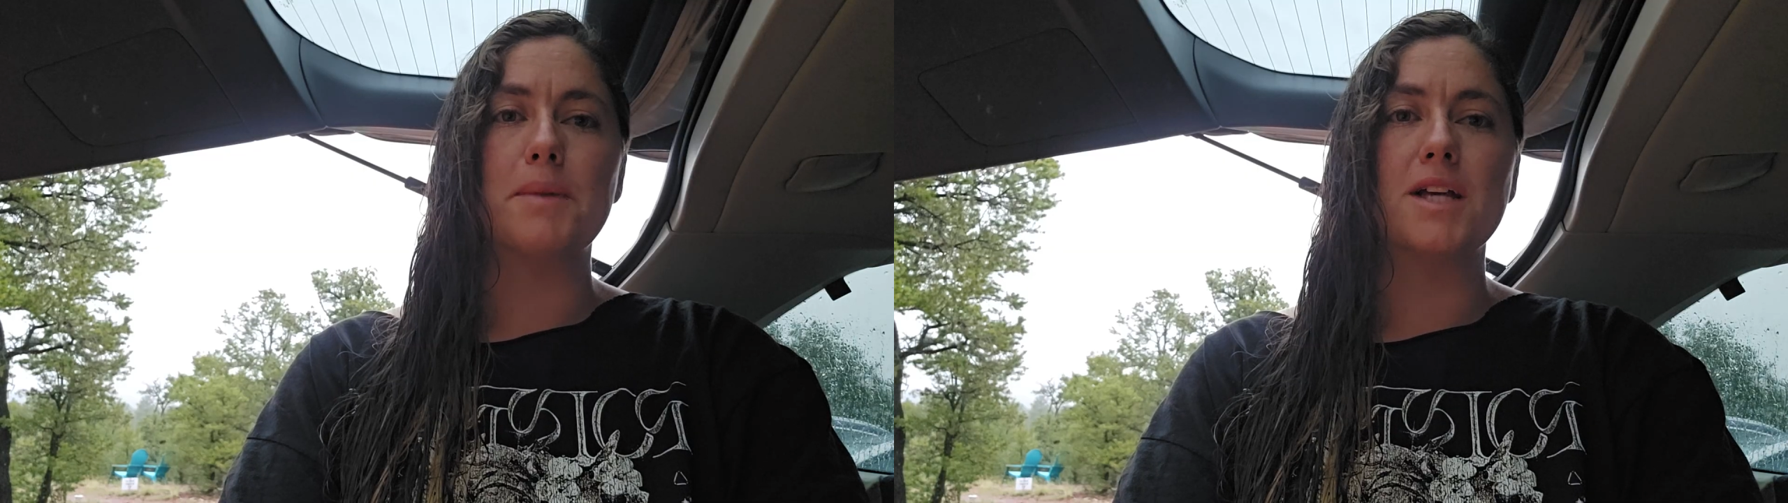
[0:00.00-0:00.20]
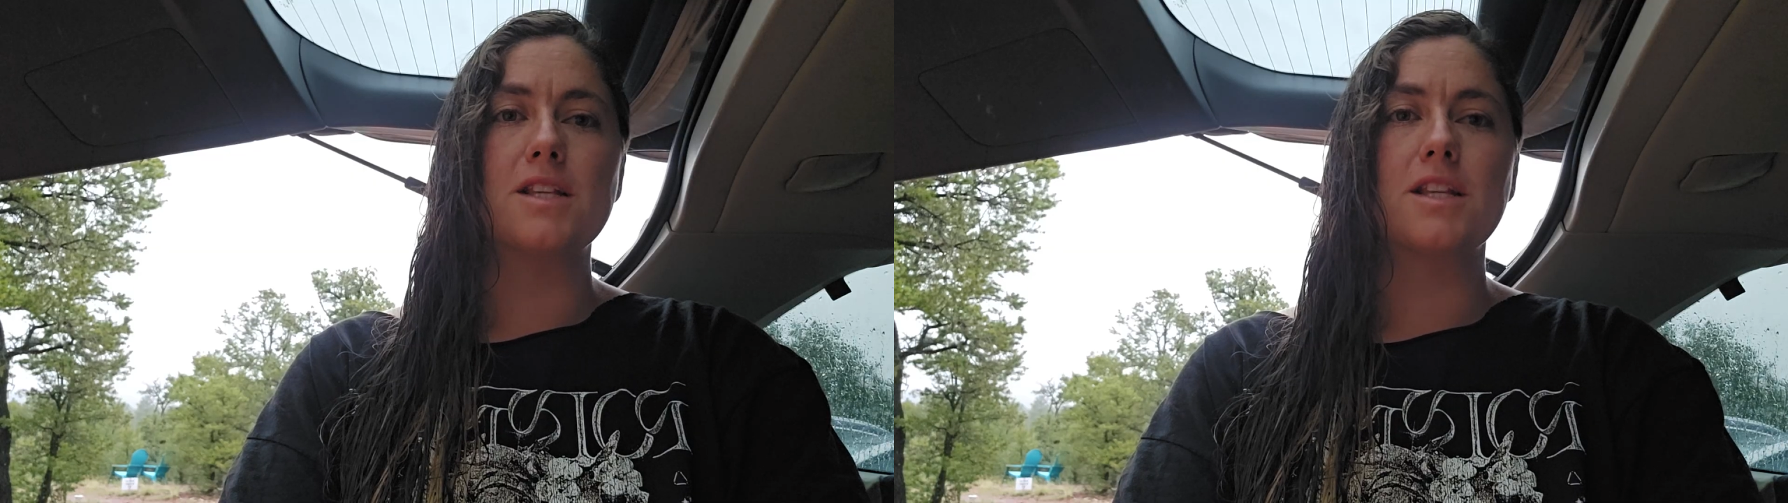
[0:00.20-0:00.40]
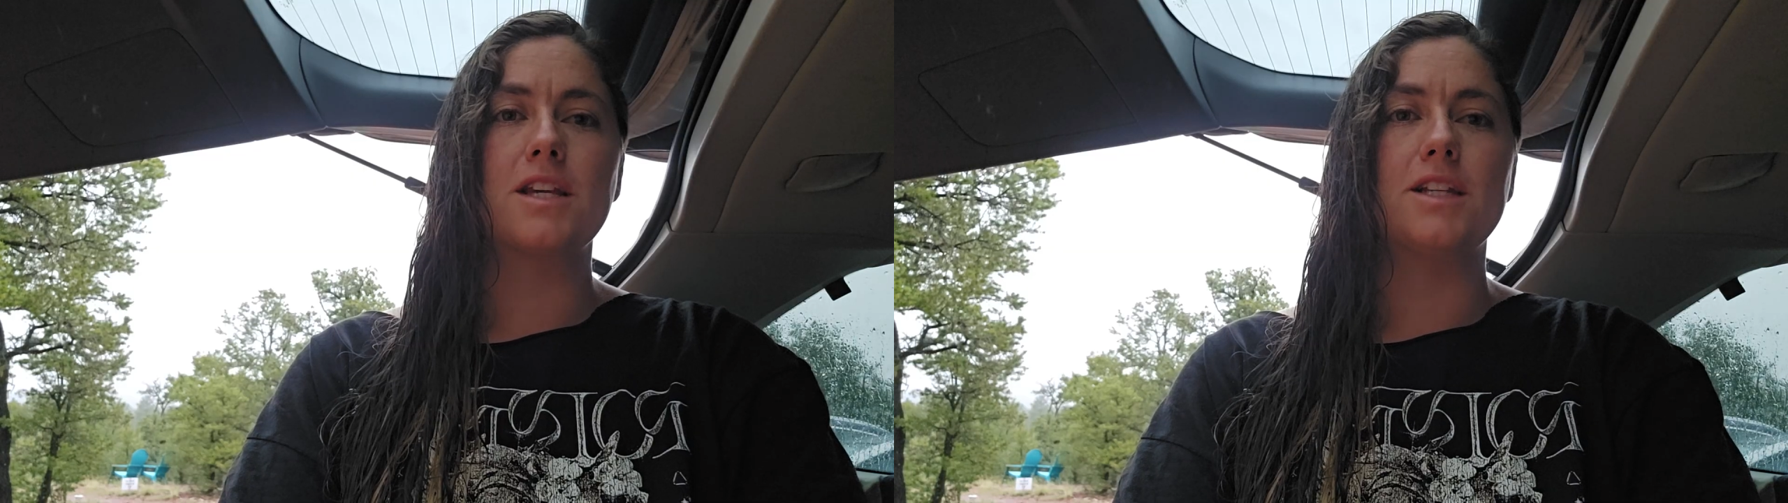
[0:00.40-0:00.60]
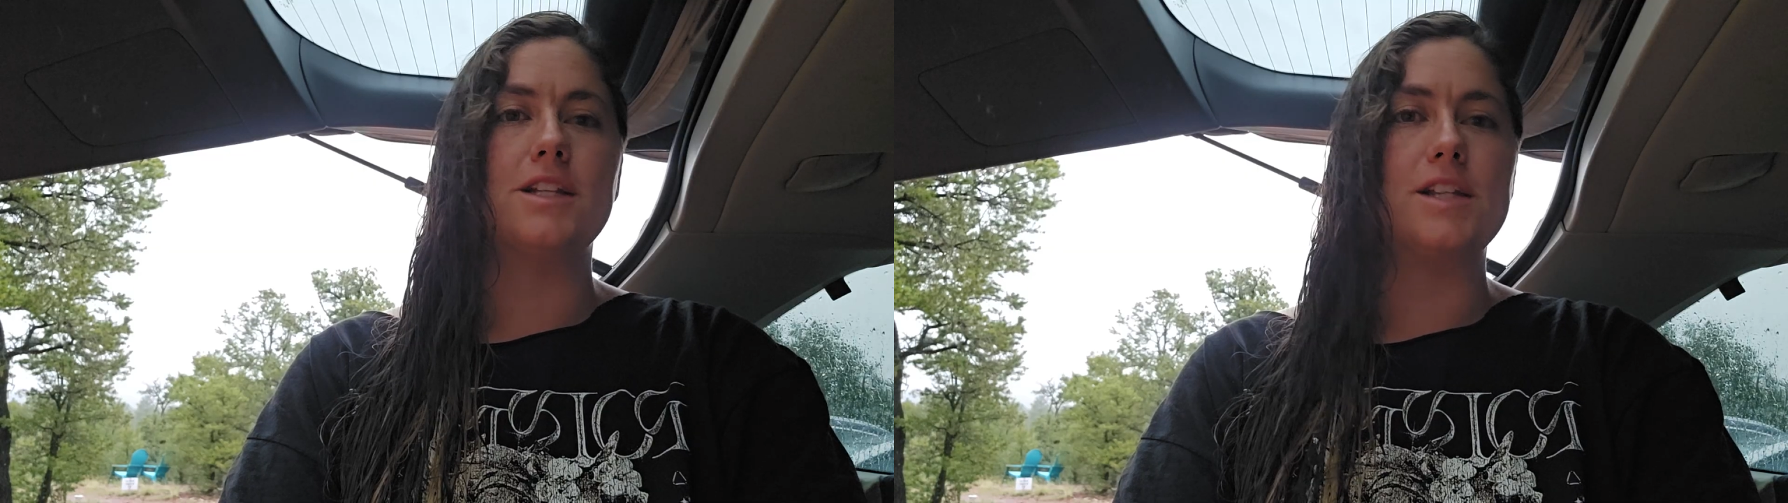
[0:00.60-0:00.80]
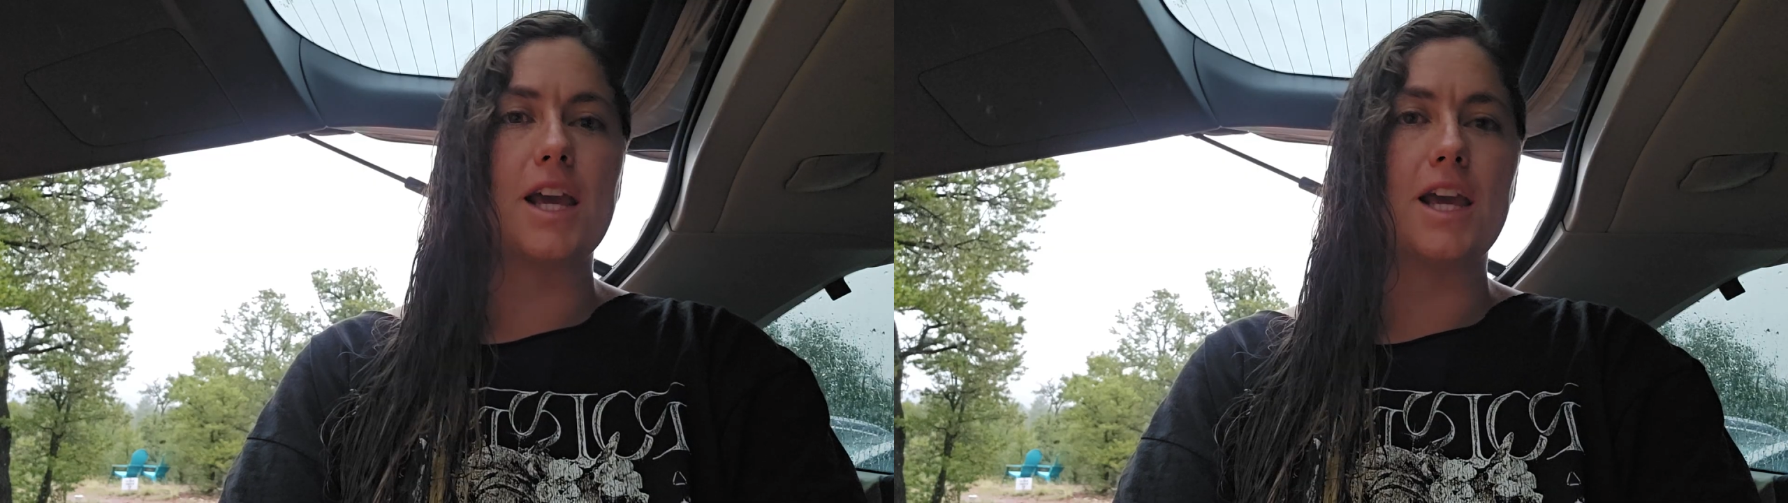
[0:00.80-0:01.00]
must
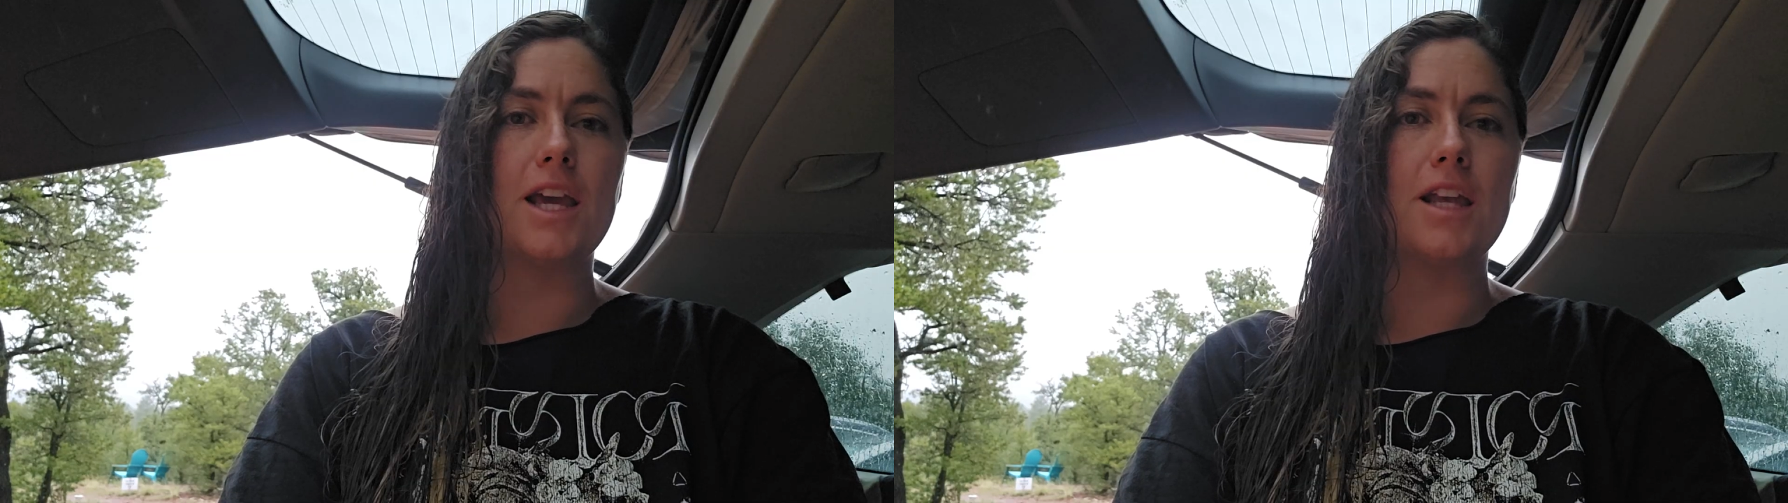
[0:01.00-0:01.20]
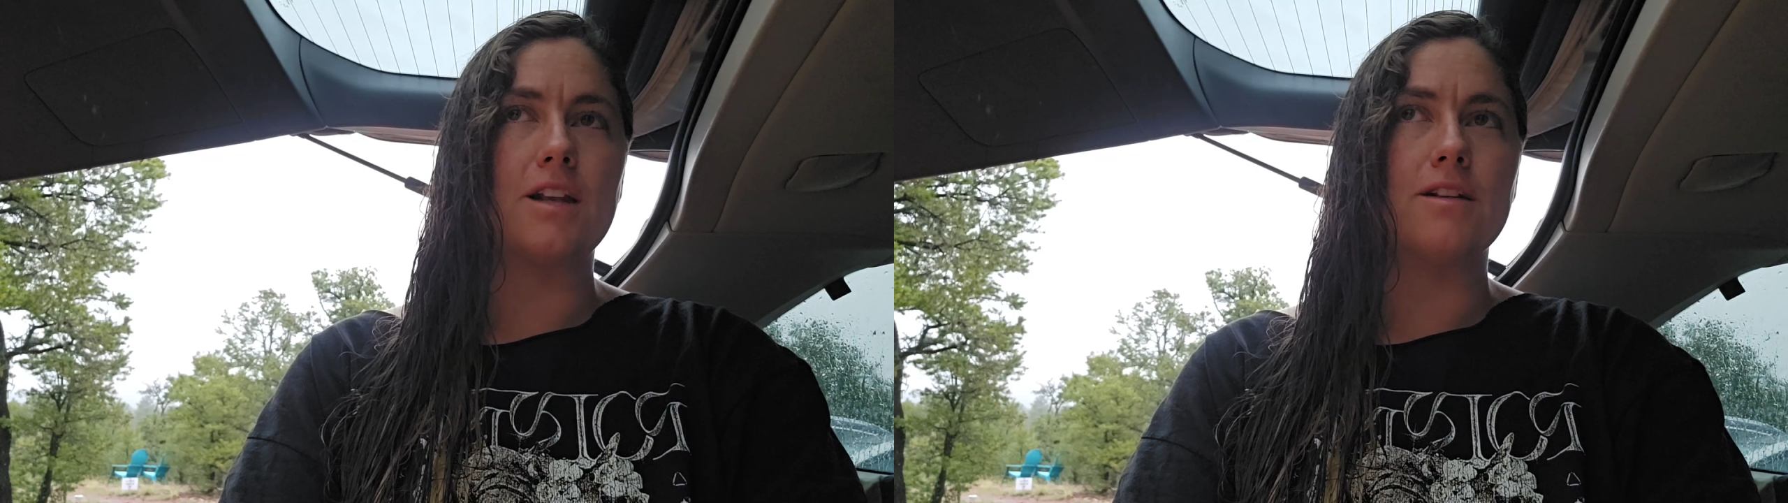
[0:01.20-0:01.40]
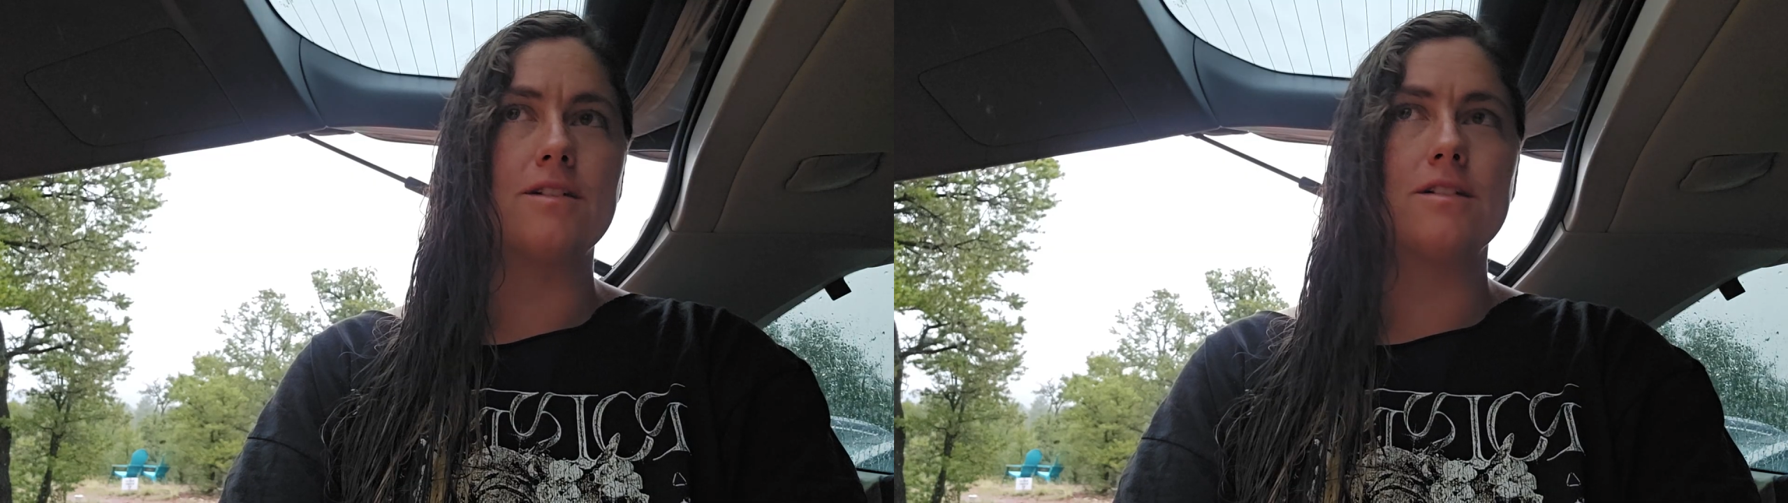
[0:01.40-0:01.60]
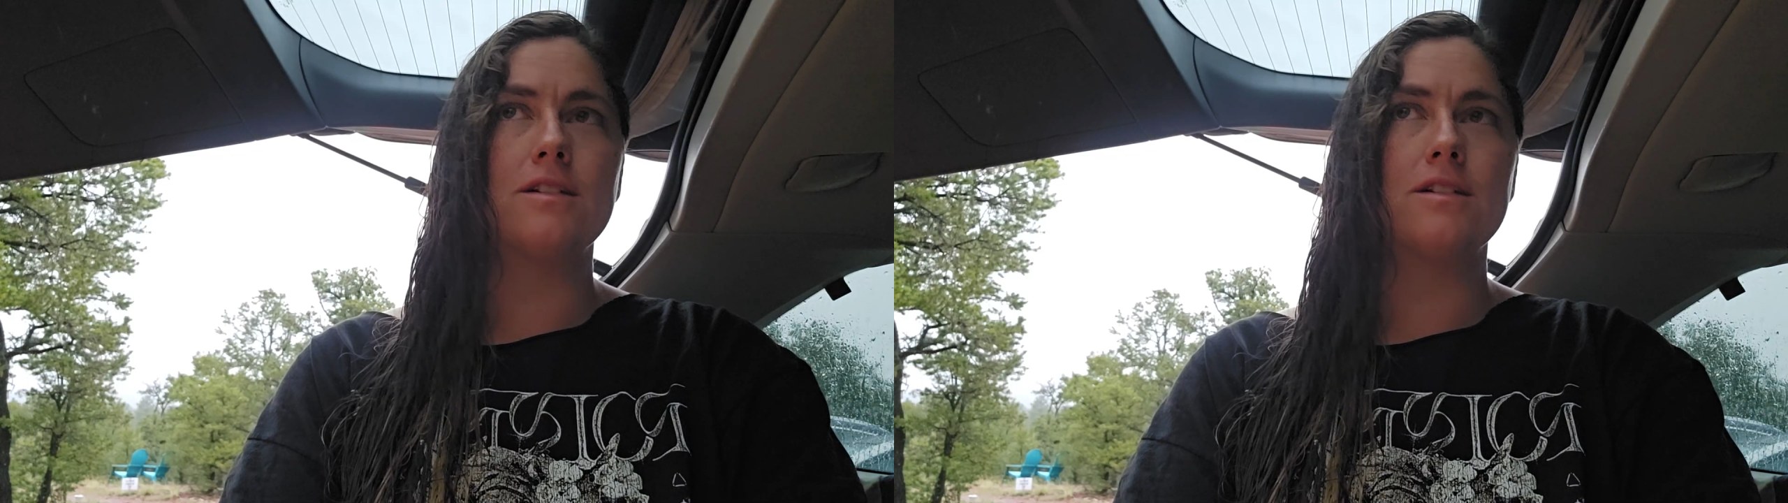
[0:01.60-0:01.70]
contain.